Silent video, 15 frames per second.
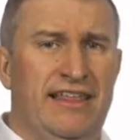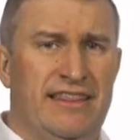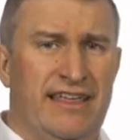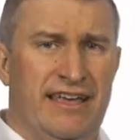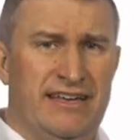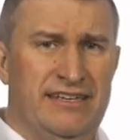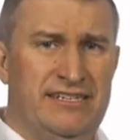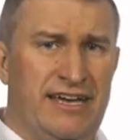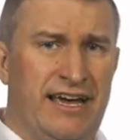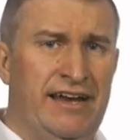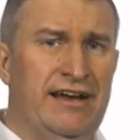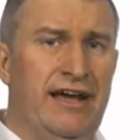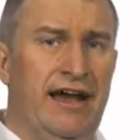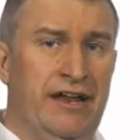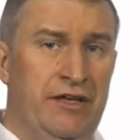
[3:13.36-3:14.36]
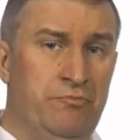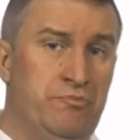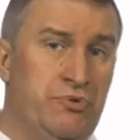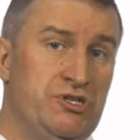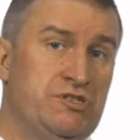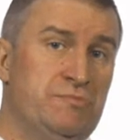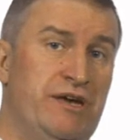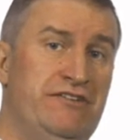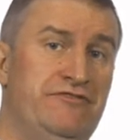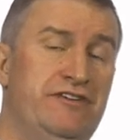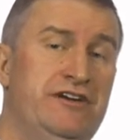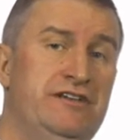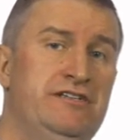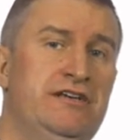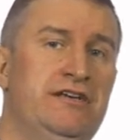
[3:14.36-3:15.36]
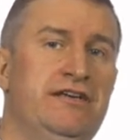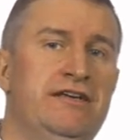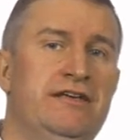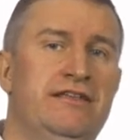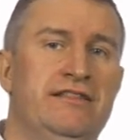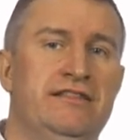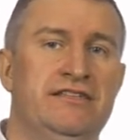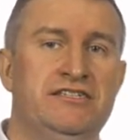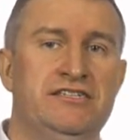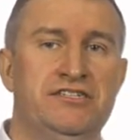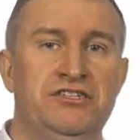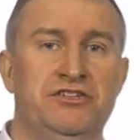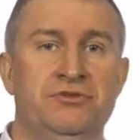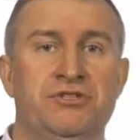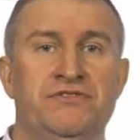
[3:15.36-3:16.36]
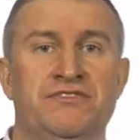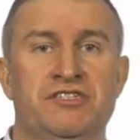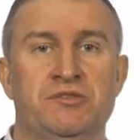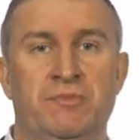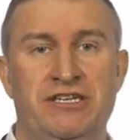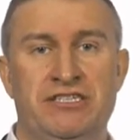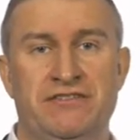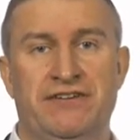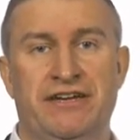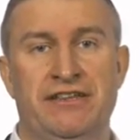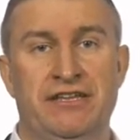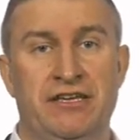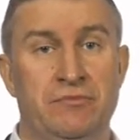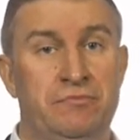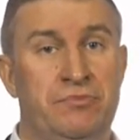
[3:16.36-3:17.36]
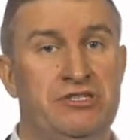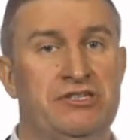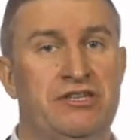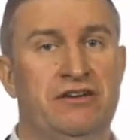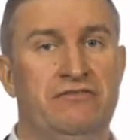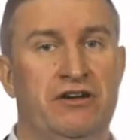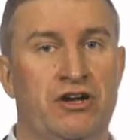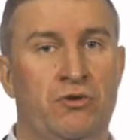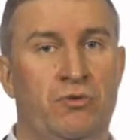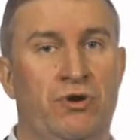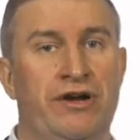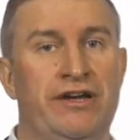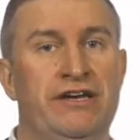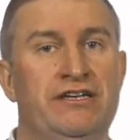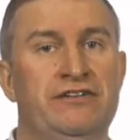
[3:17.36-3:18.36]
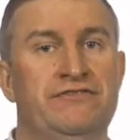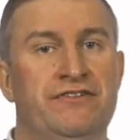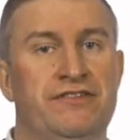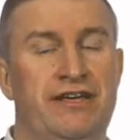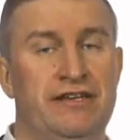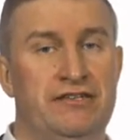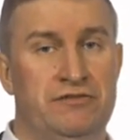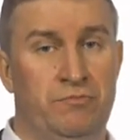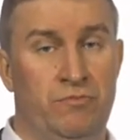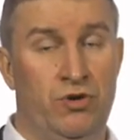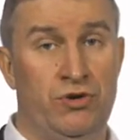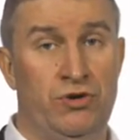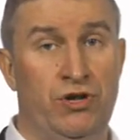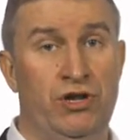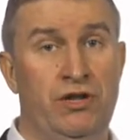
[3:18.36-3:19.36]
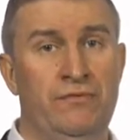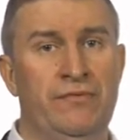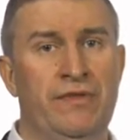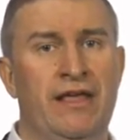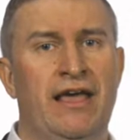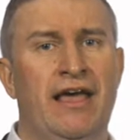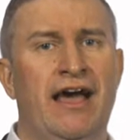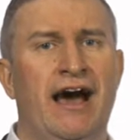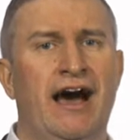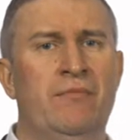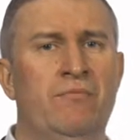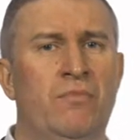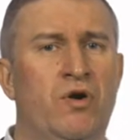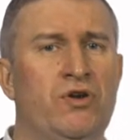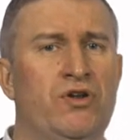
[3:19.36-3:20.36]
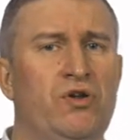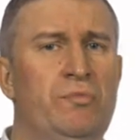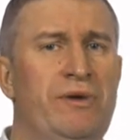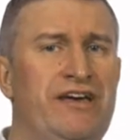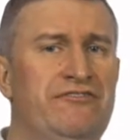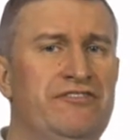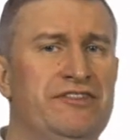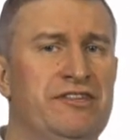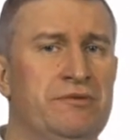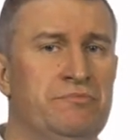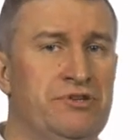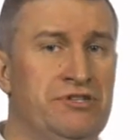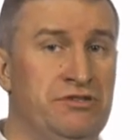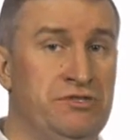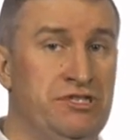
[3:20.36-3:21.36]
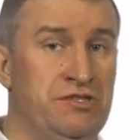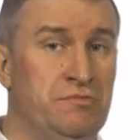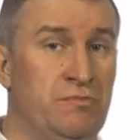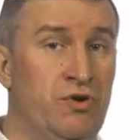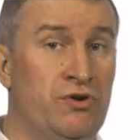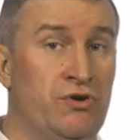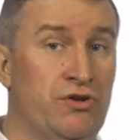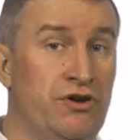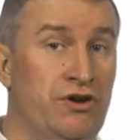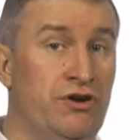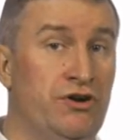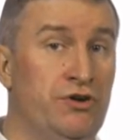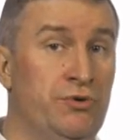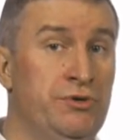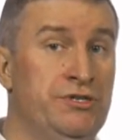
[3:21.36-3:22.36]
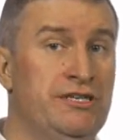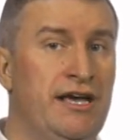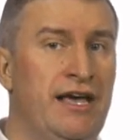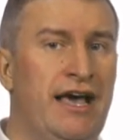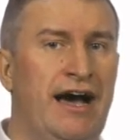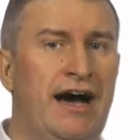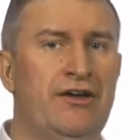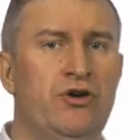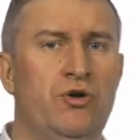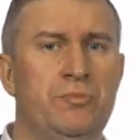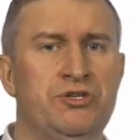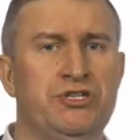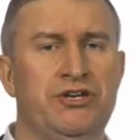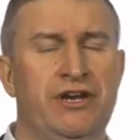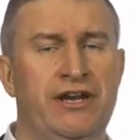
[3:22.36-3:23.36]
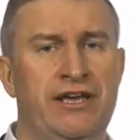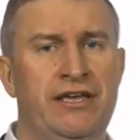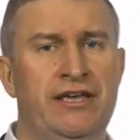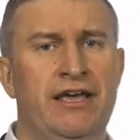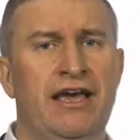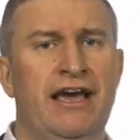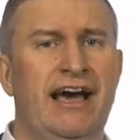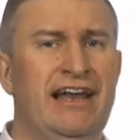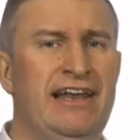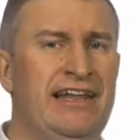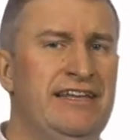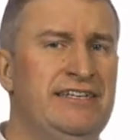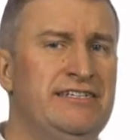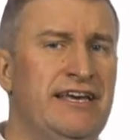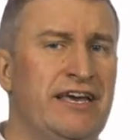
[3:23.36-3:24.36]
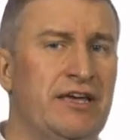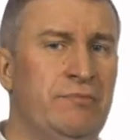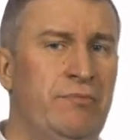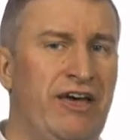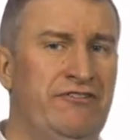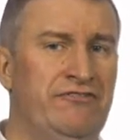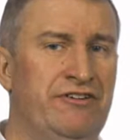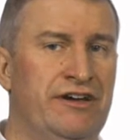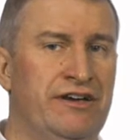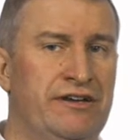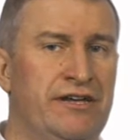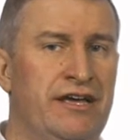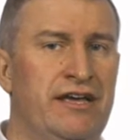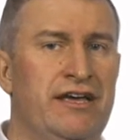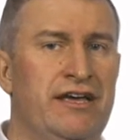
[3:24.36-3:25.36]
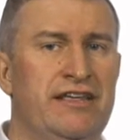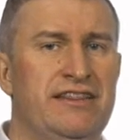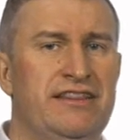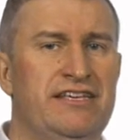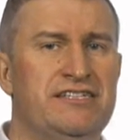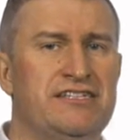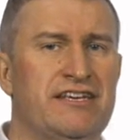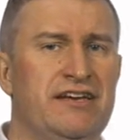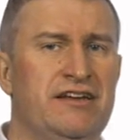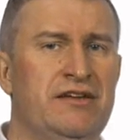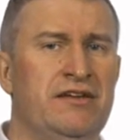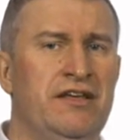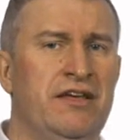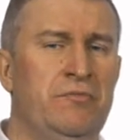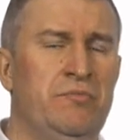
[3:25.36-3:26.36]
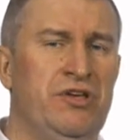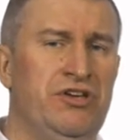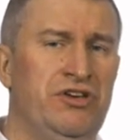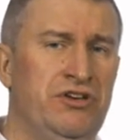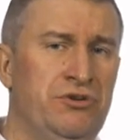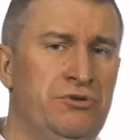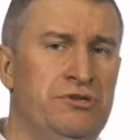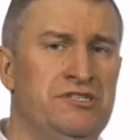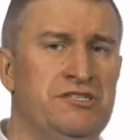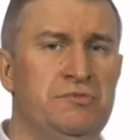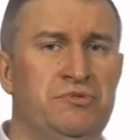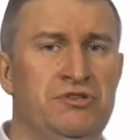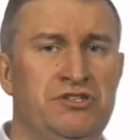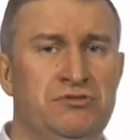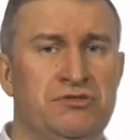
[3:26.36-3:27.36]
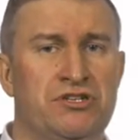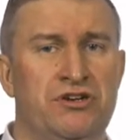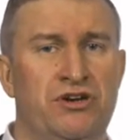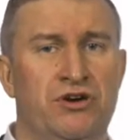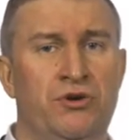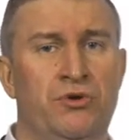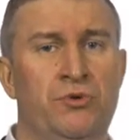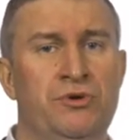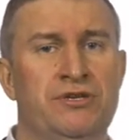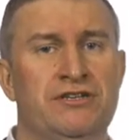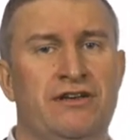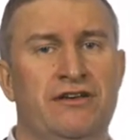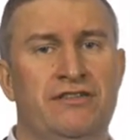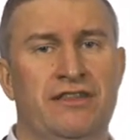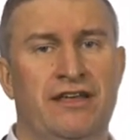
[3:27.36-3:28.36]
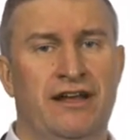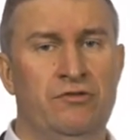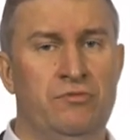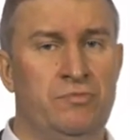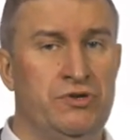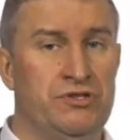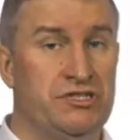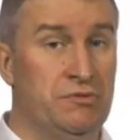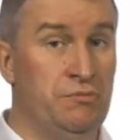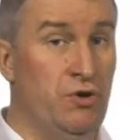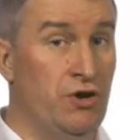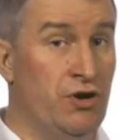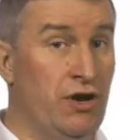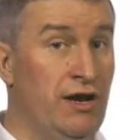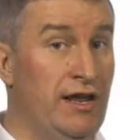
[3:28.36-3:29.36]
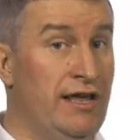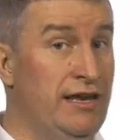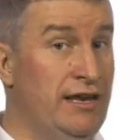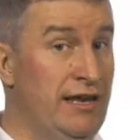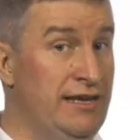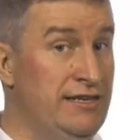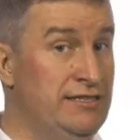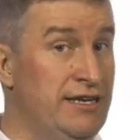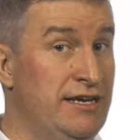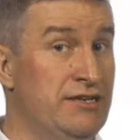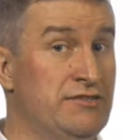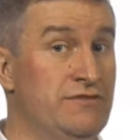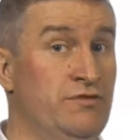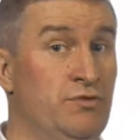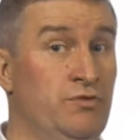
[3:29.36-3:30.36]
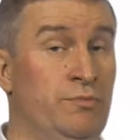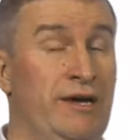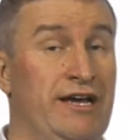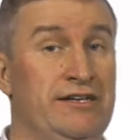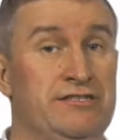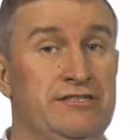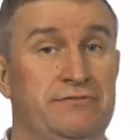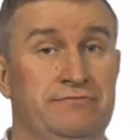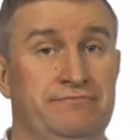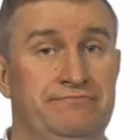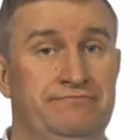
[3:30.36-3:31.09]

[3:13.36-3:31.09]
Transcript: They contain an inputs method. This is used for specifying the inputs that are required for that model. A model method that produces model code, and optionally, a LaTeX method. This can be used to produce code that outputs the model in LaTeX format.